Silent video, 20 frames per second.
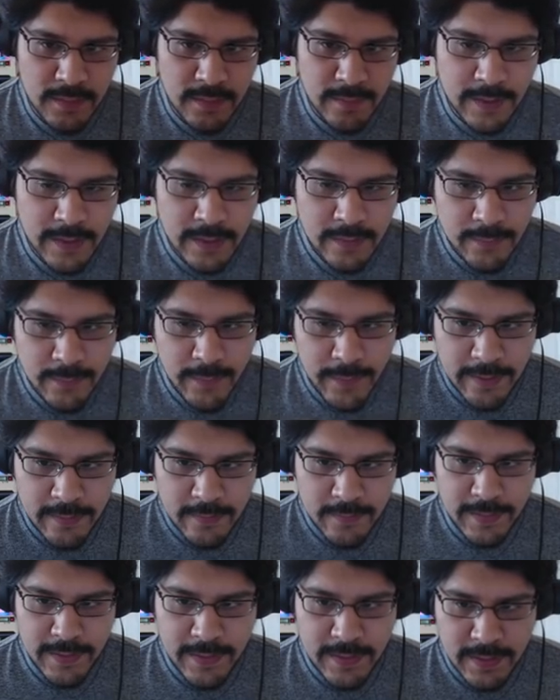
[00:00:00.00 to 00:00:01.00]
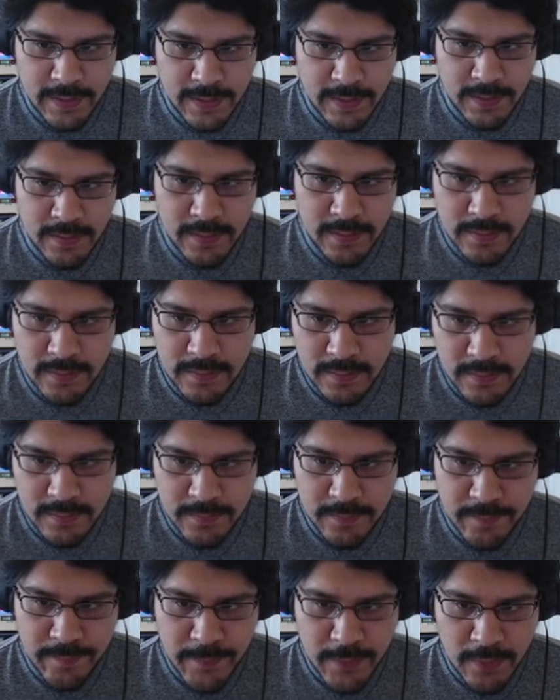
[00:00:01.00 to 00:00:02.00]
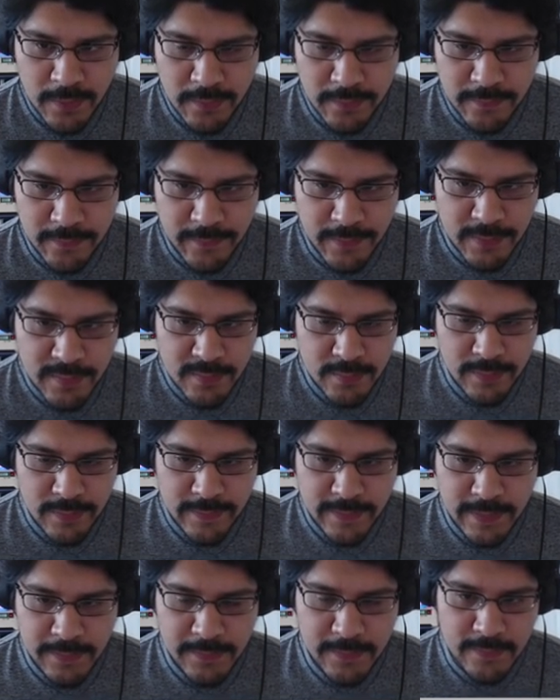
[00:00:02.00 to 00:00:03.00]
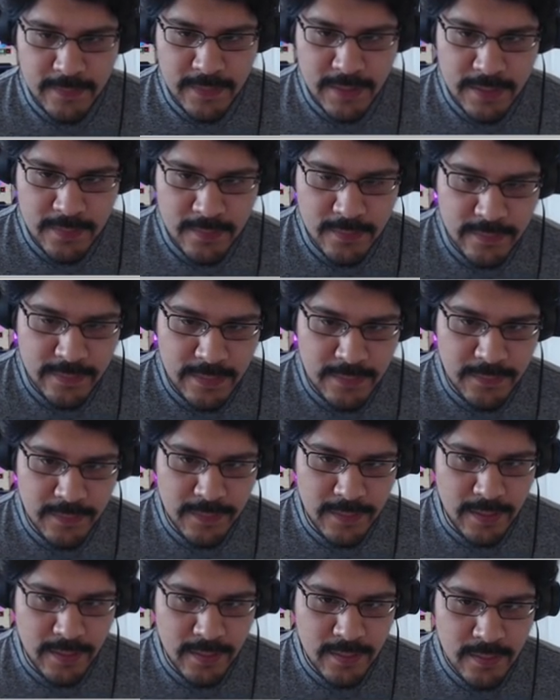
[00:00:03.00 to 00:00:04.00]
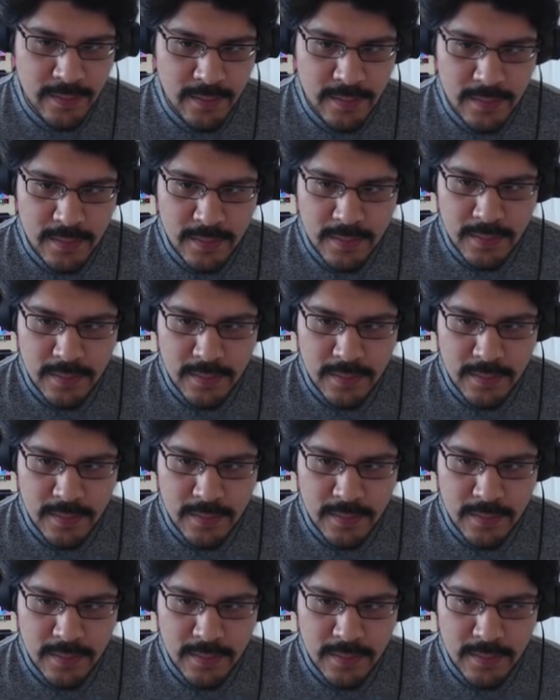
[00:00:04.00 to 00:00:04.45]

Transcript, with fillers: I got inspired by all the Voronoi type designers out there,